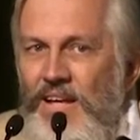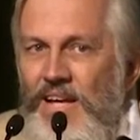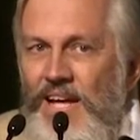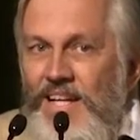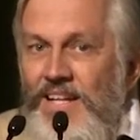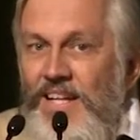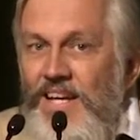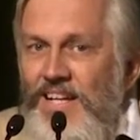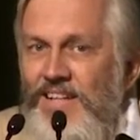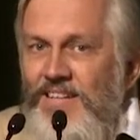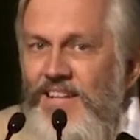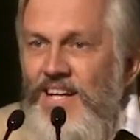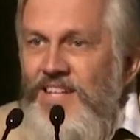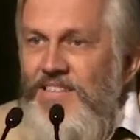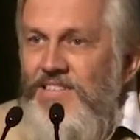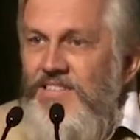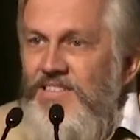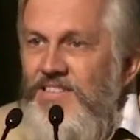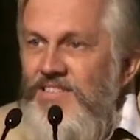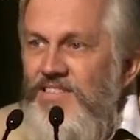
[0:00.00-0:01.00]
And that
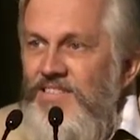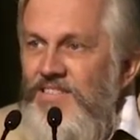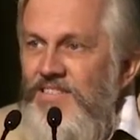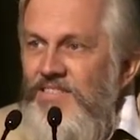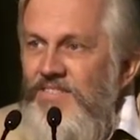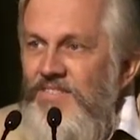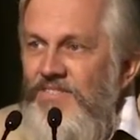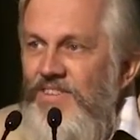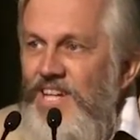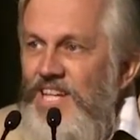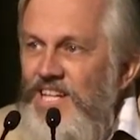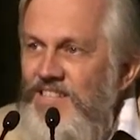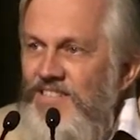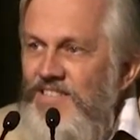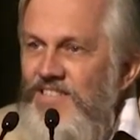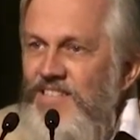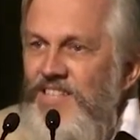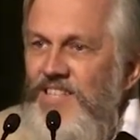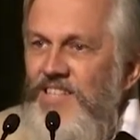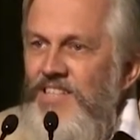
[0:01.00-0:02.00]
has very
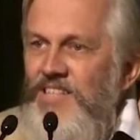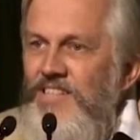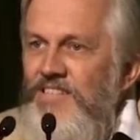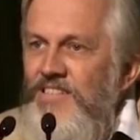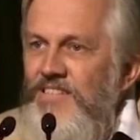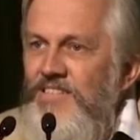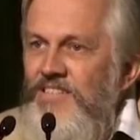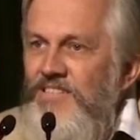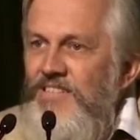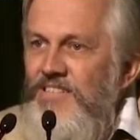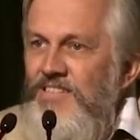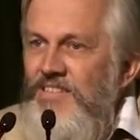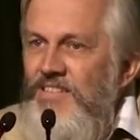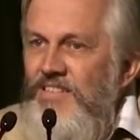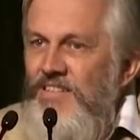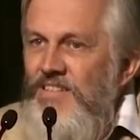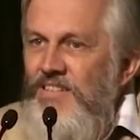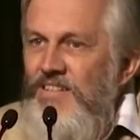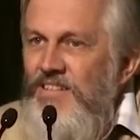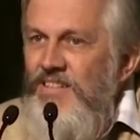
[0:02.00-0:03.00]
serious
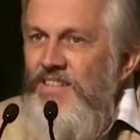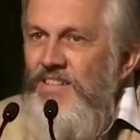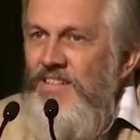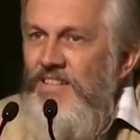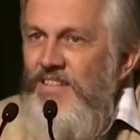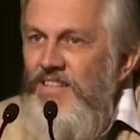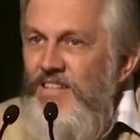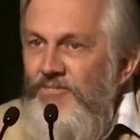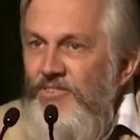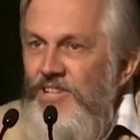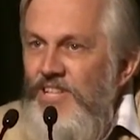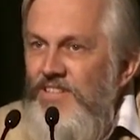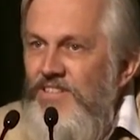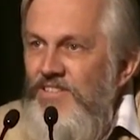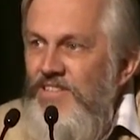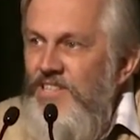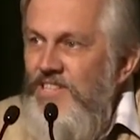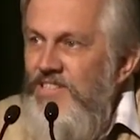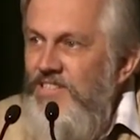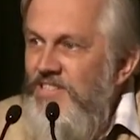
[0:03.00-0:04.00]

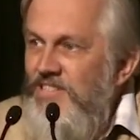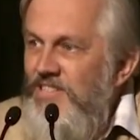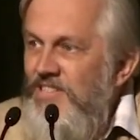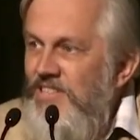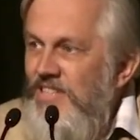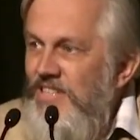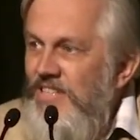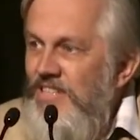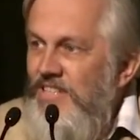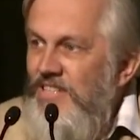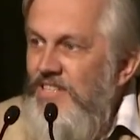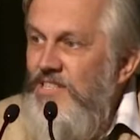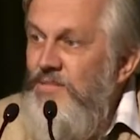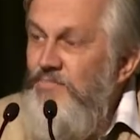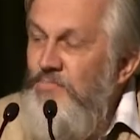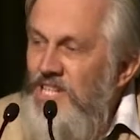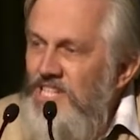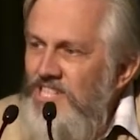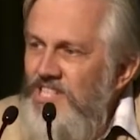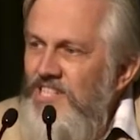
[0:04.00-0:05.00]
difficulties,
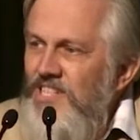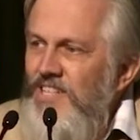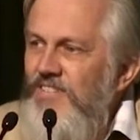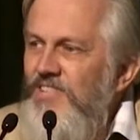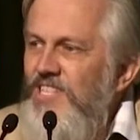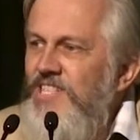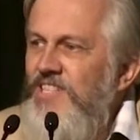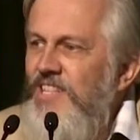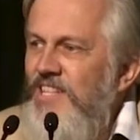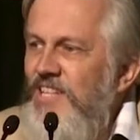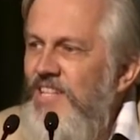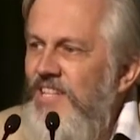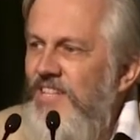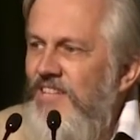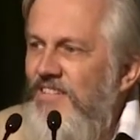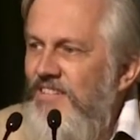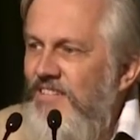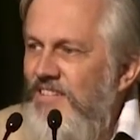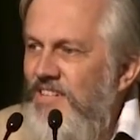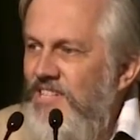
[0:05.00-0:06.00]
especially with the
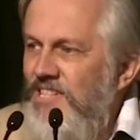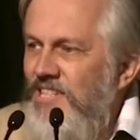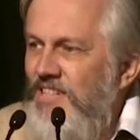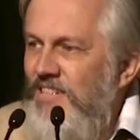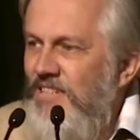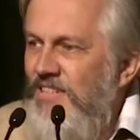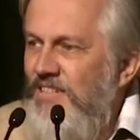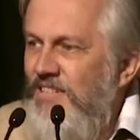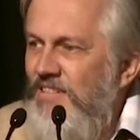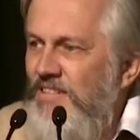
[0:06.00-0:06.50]
Indian tradition.